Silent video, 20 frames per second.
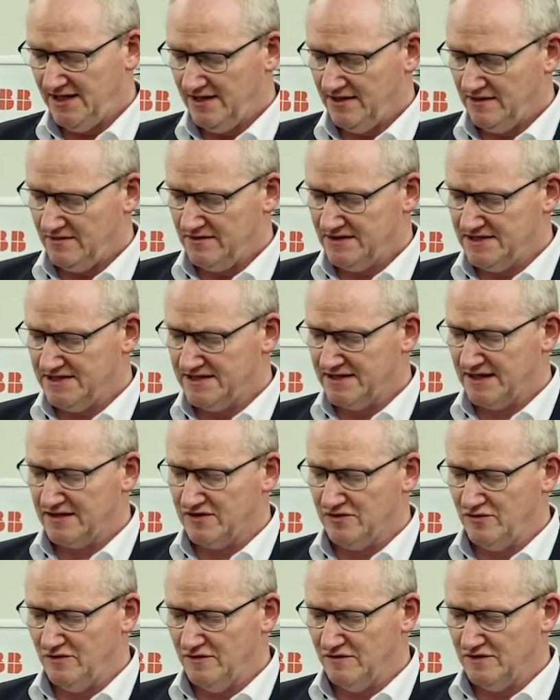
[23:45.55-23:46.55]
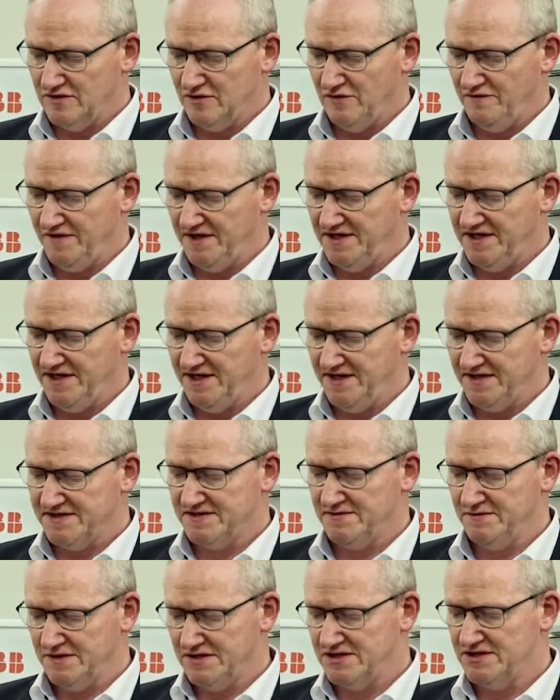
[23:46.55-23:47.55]
These are two fittings
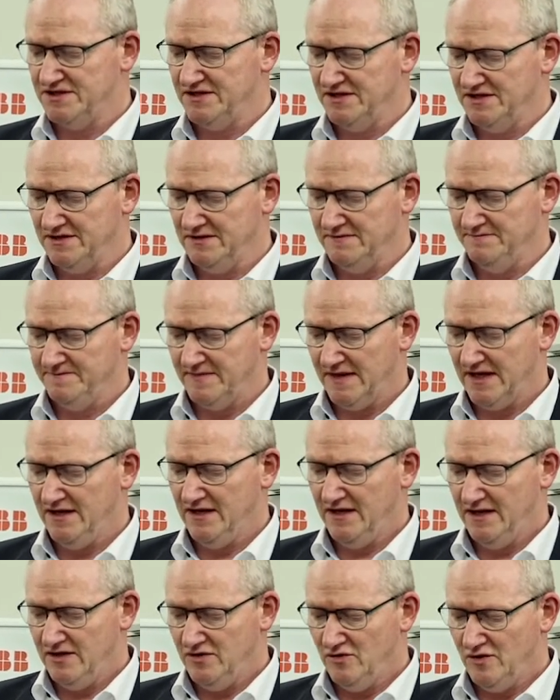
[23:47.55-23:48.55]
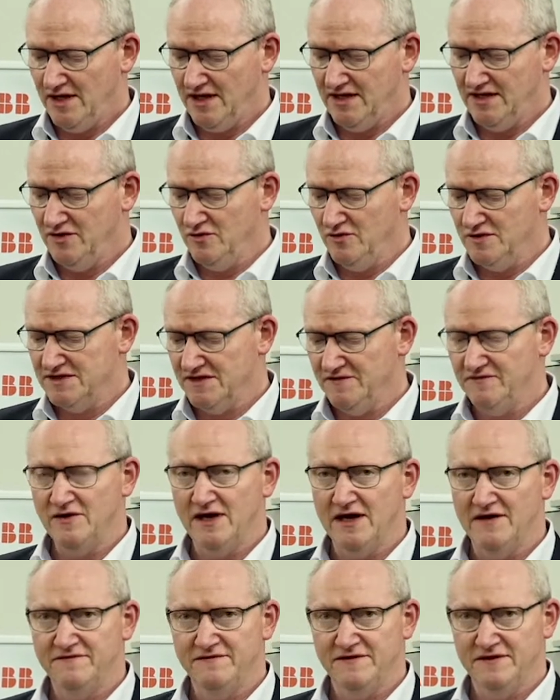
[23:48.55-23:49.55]
which you can use if you
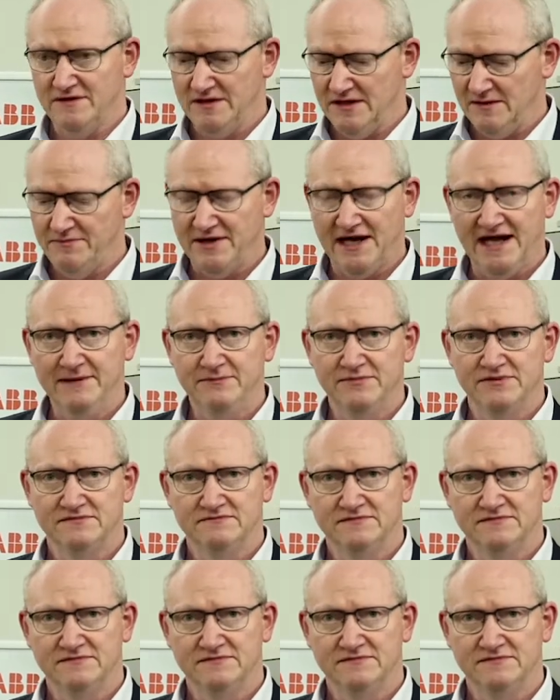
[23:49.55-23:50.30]
have a pipe,